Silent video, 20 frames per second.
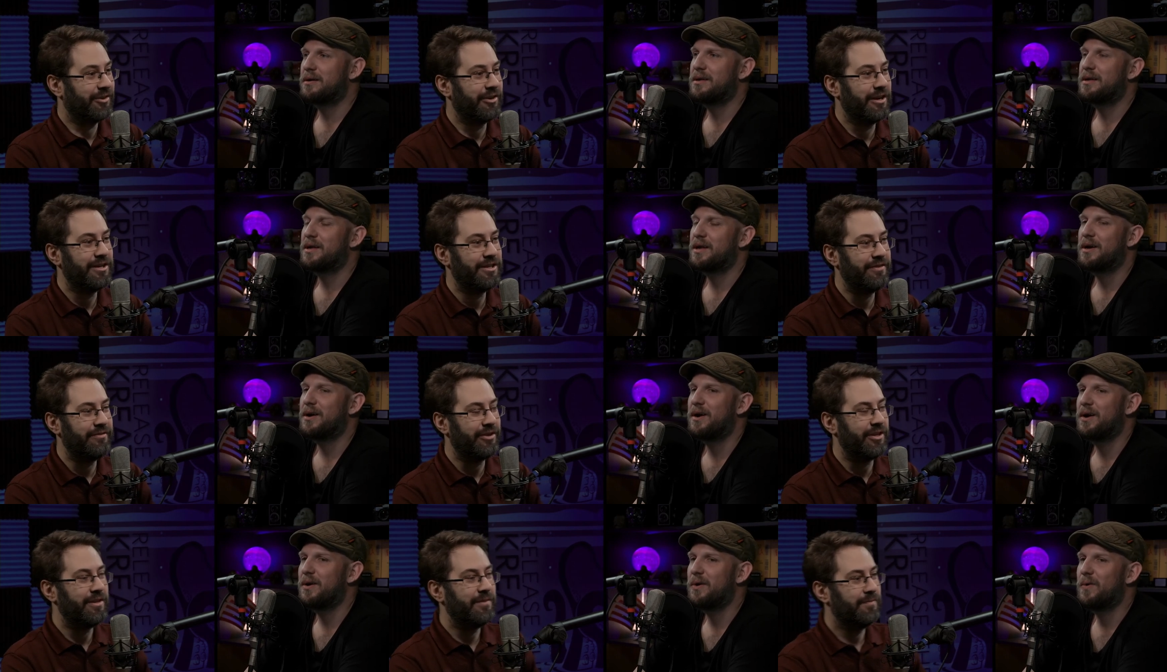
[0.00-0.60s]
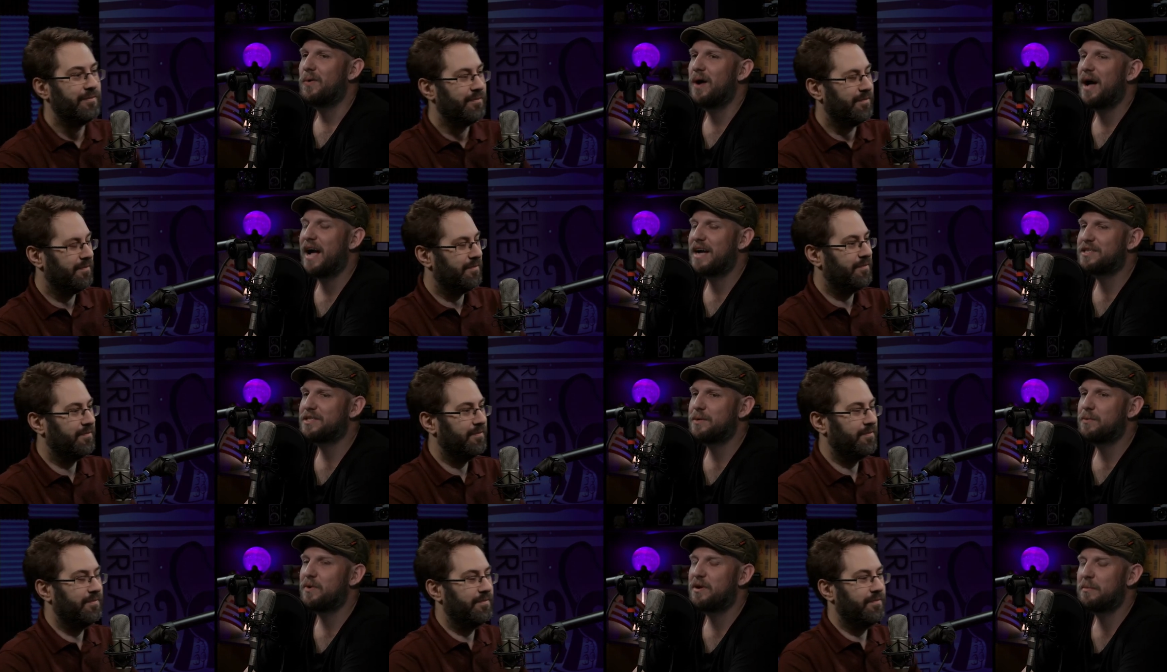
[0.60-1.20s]
Speaker 1: creativity.
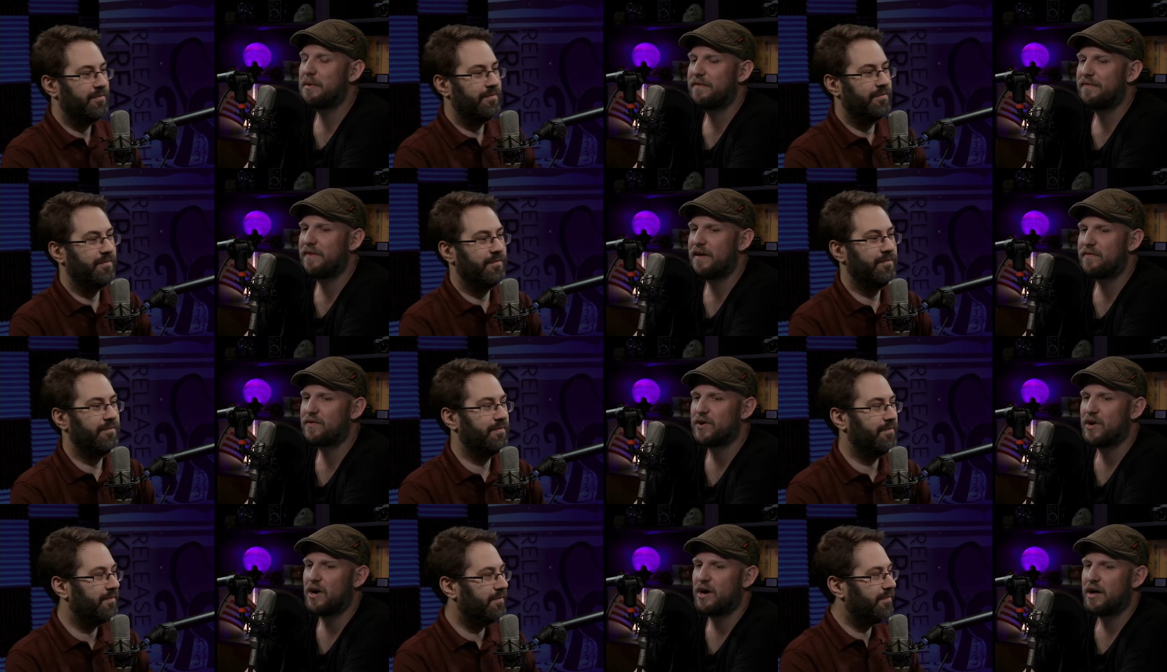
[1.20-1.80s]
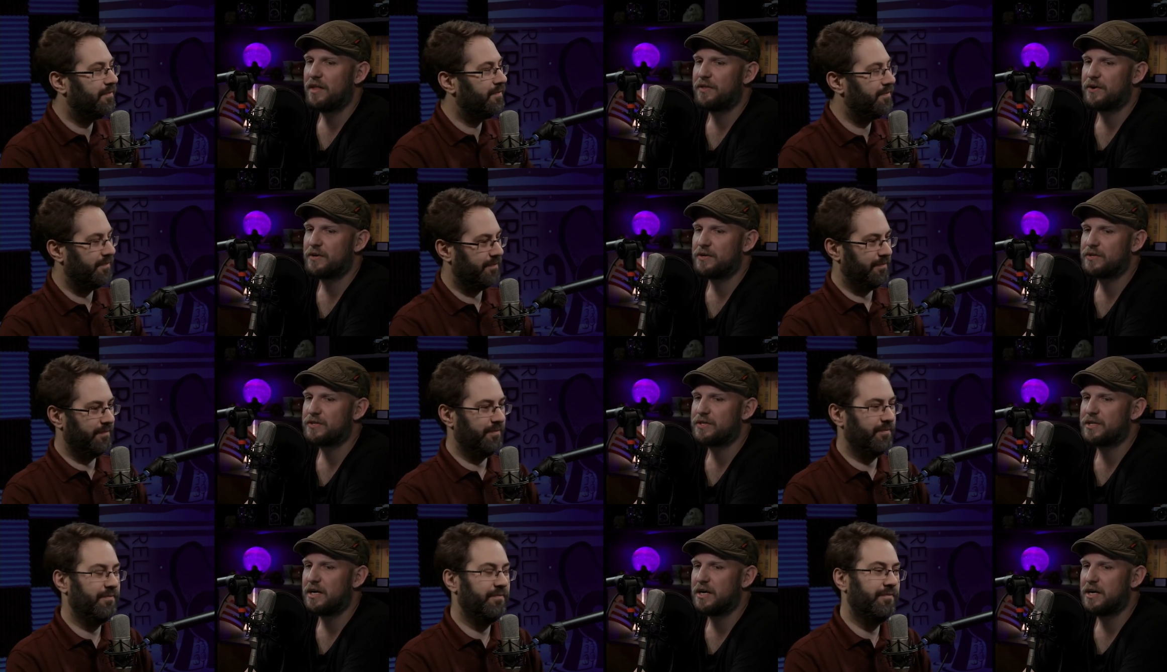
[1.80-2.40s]
Speaker 2: Actually, one of my favorite
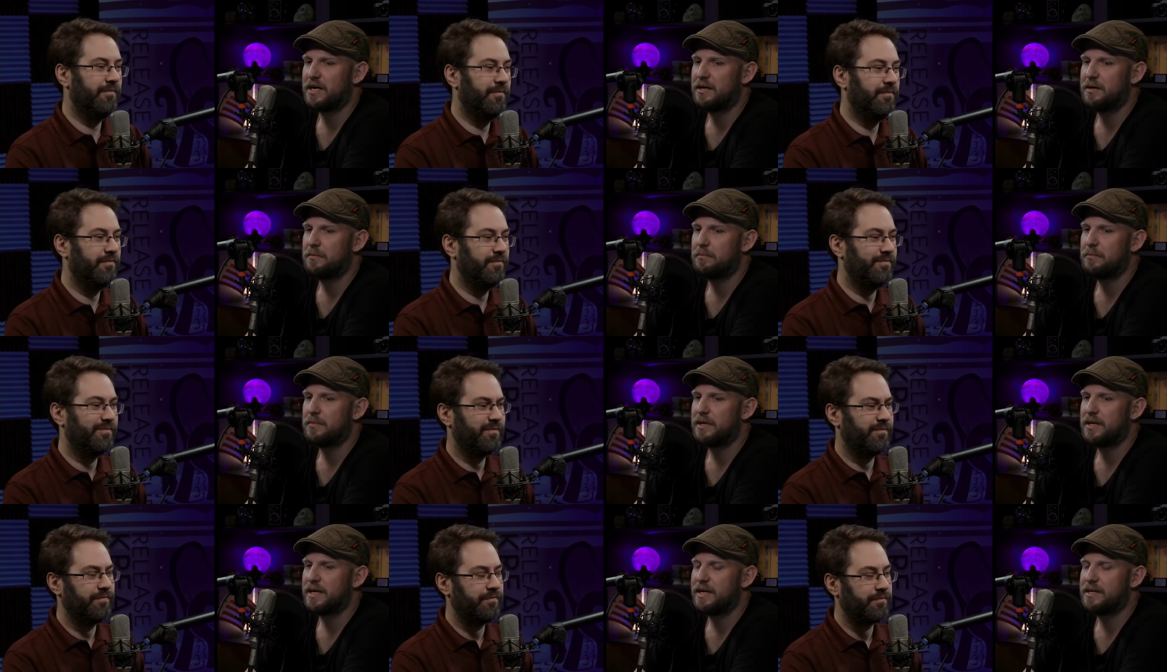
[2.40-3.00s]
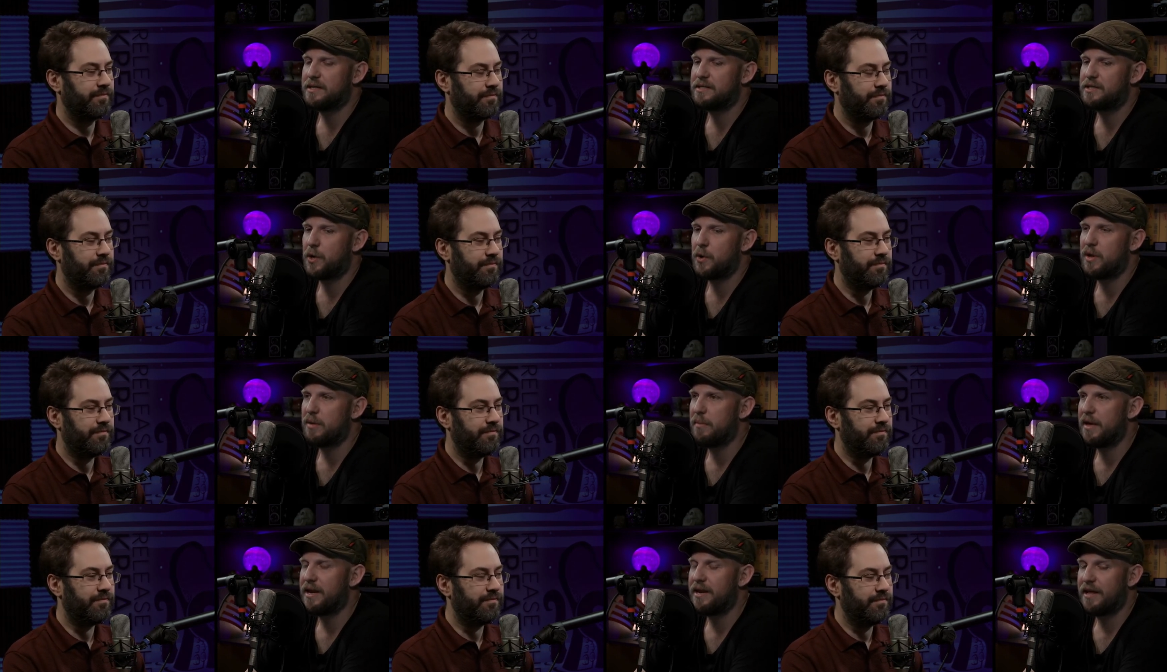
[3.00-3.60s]
authors um, is
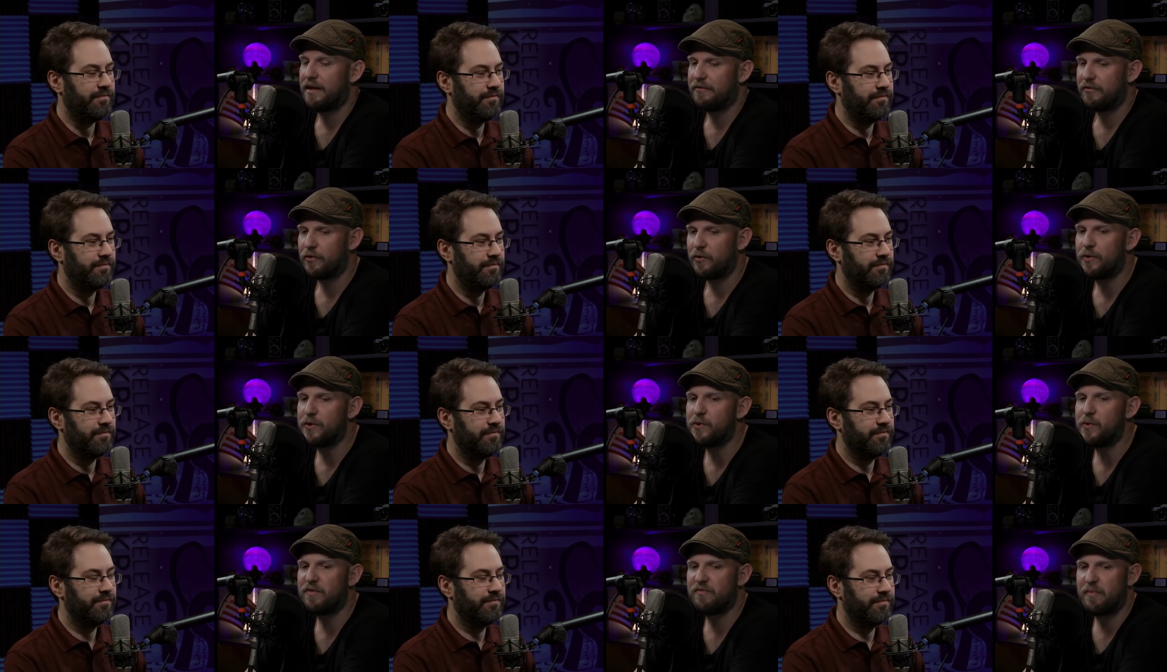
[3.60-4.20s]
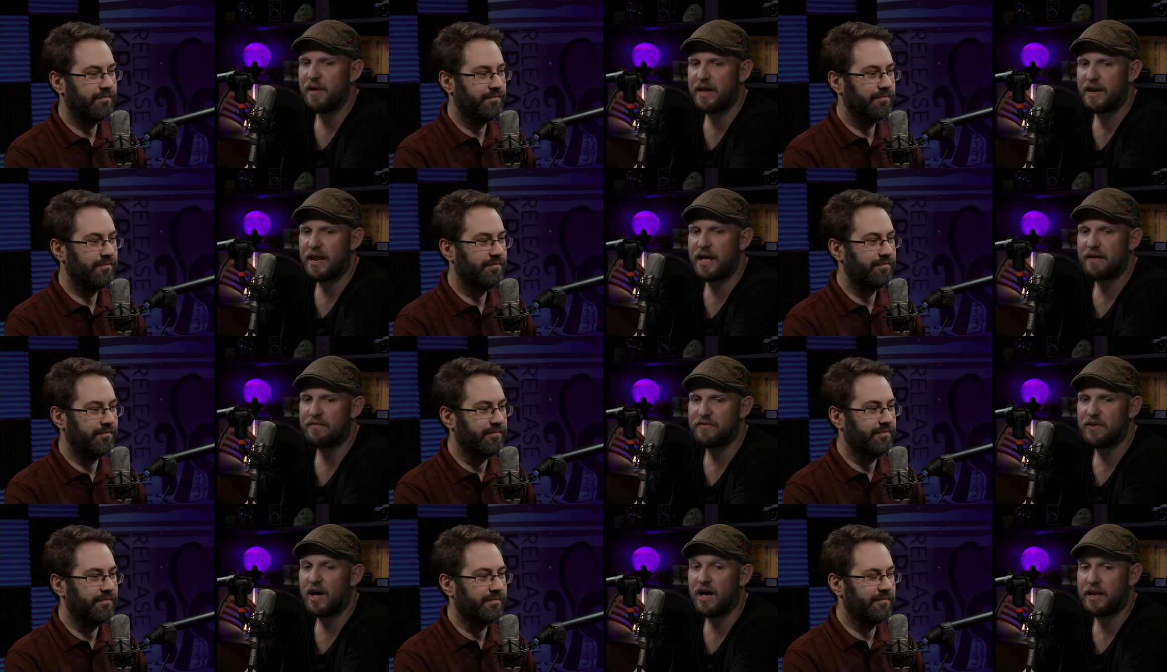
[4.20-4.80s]
Tony Mendez, who you have met and I
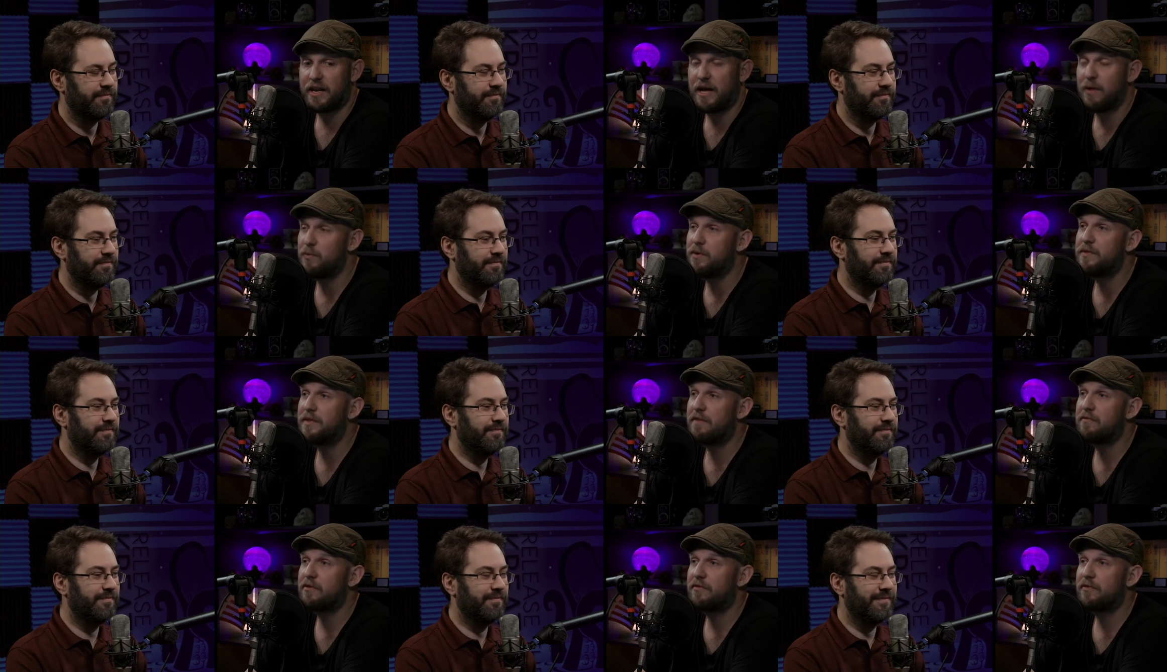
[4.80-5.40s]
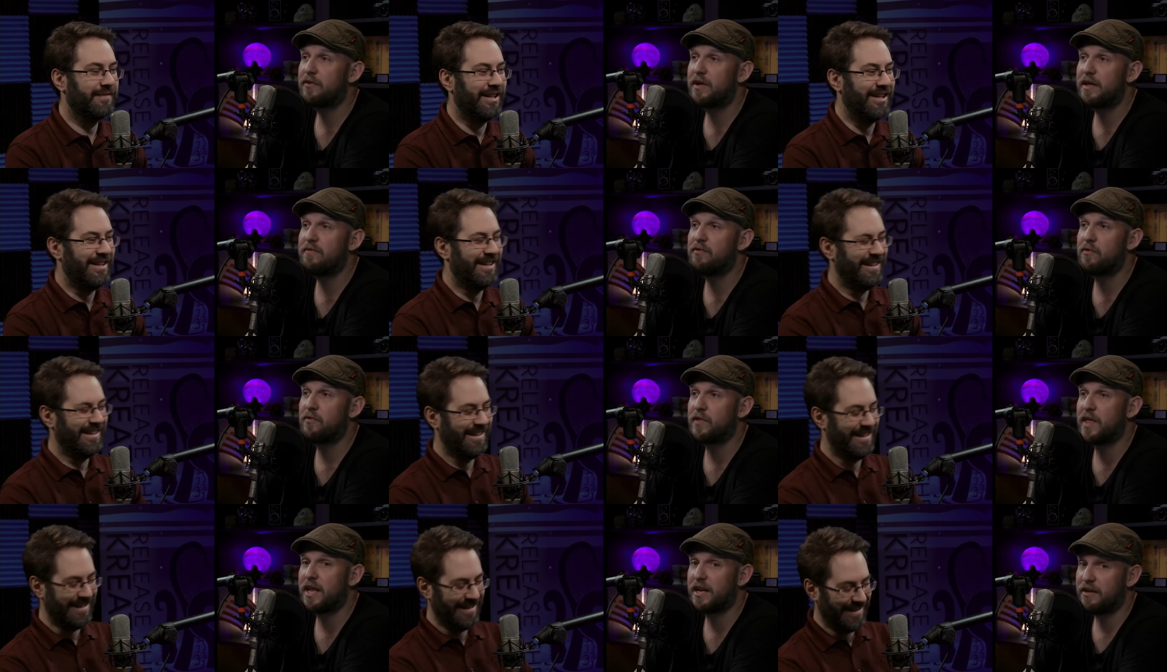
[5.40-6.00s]
have not, and I will never forgive
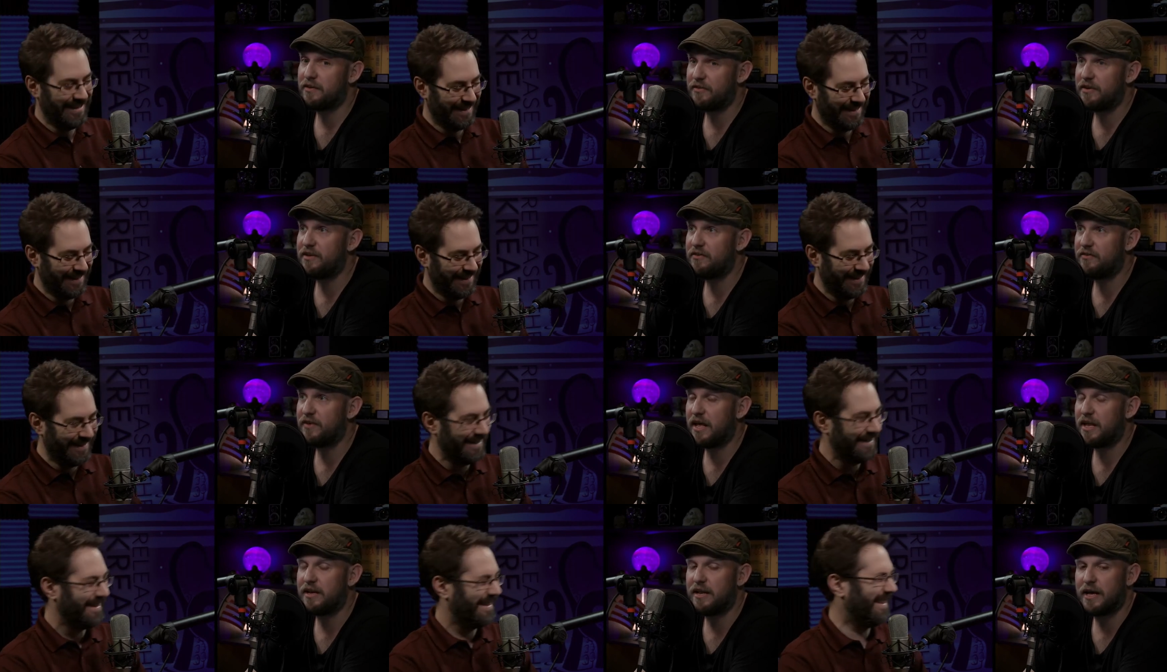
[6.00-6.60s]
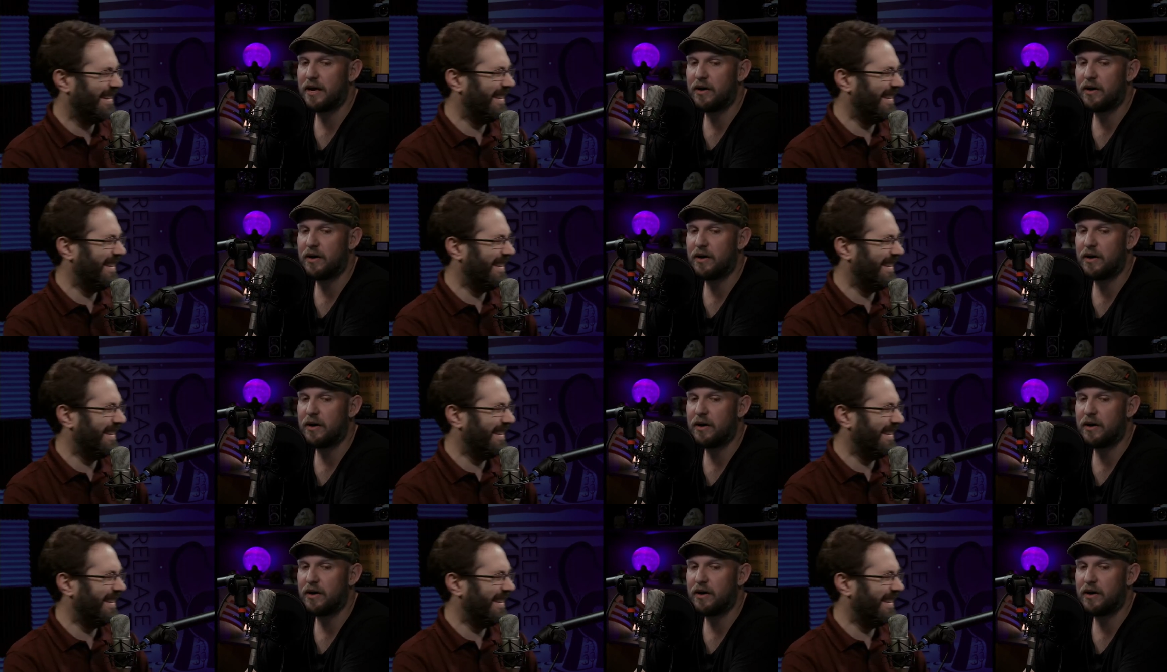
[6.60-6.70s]
you for that because he's dead